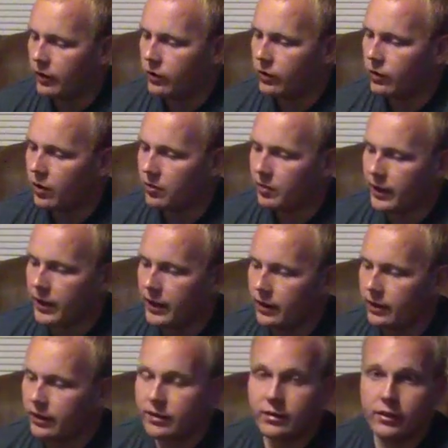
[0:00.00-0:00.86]
Normally
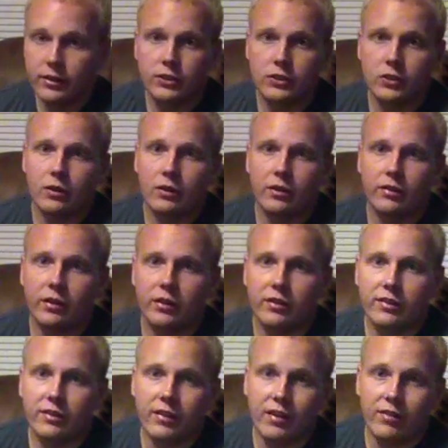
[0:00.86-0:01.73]
these controllers are
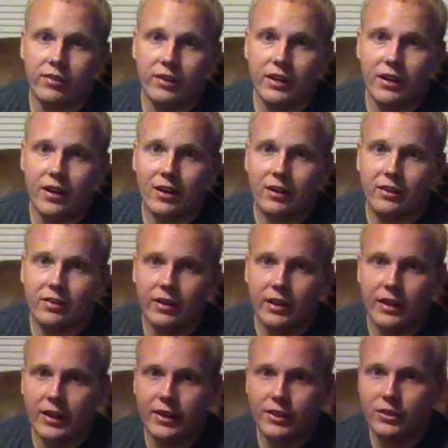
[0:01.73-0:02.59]
$70
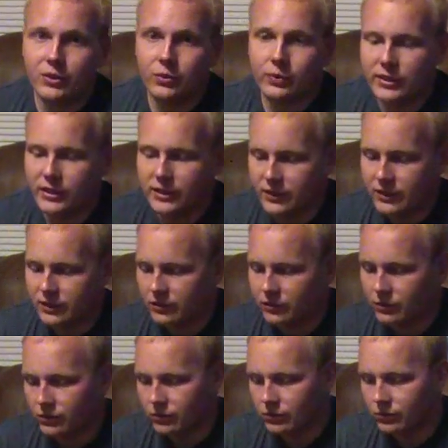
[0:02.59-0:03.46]
each, which is
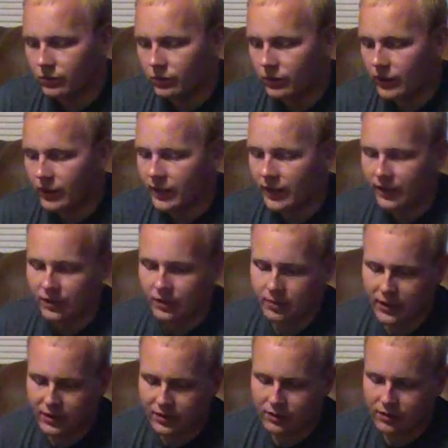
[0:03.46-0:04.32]
really
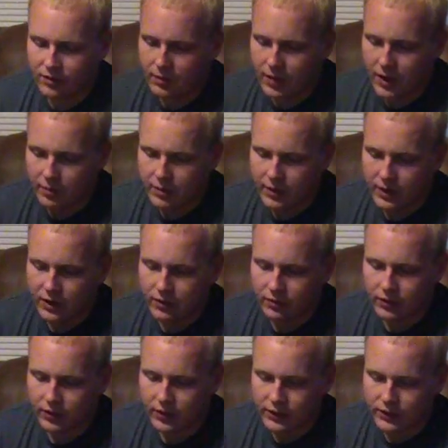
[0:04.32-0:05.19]
expensive in my opinion
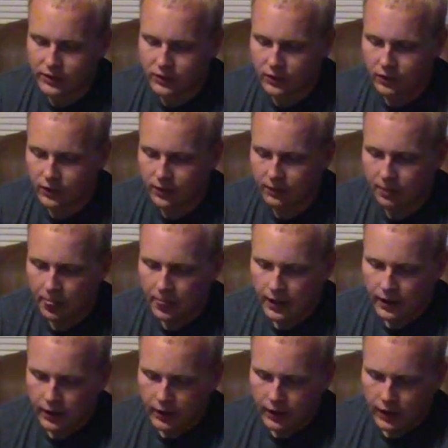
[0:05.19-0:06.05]
for a controller.
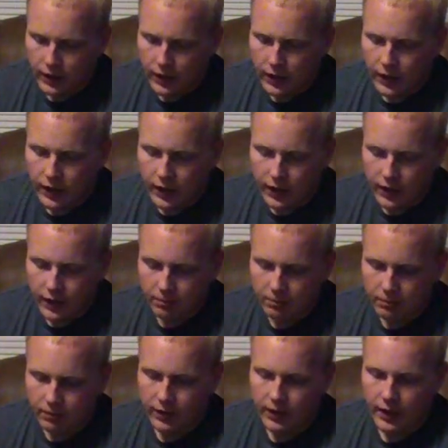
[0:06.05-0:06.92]

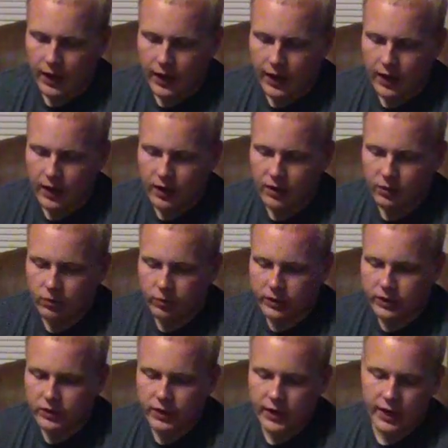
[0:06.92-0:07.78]
And
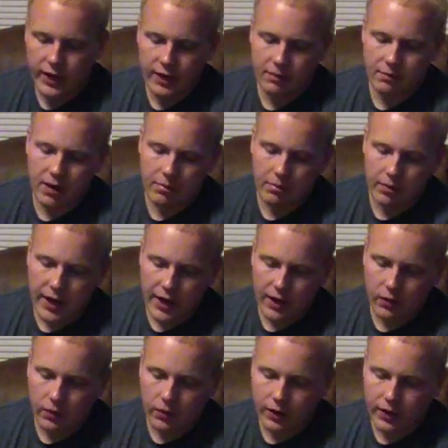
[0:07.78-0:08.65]
with trading in my
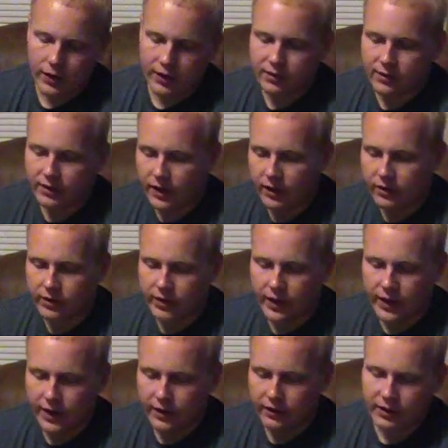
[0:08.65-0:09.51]
black one and sales
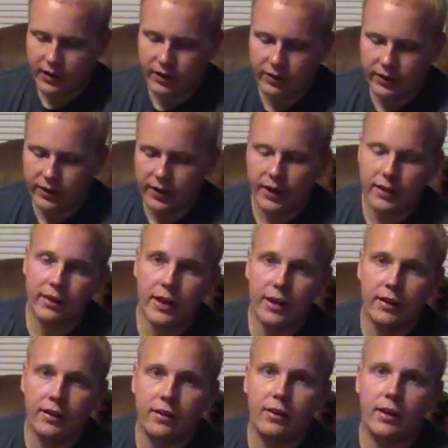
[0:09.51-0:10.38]
tax and everything, at the
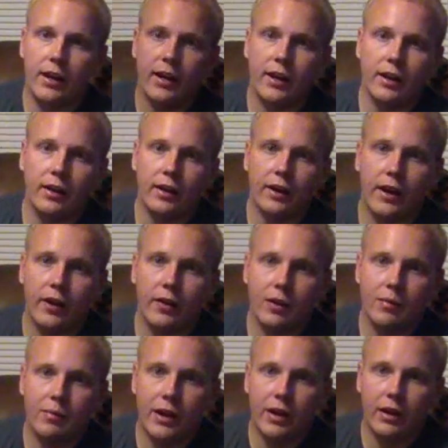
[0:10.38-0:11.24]
end of the day, I
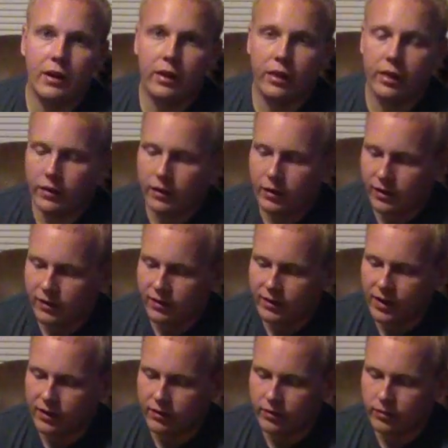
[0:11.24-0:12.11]
only paid
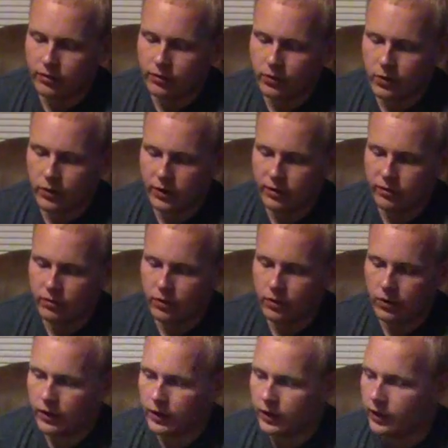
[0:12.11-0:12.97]

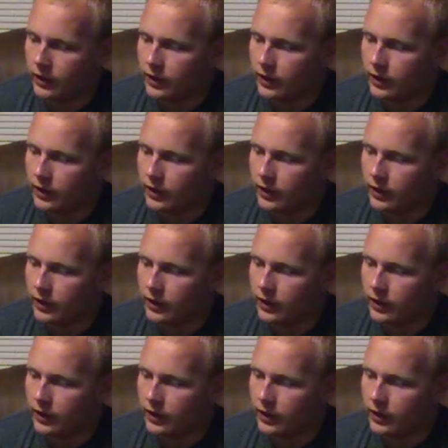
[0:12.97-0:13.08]
$37.44.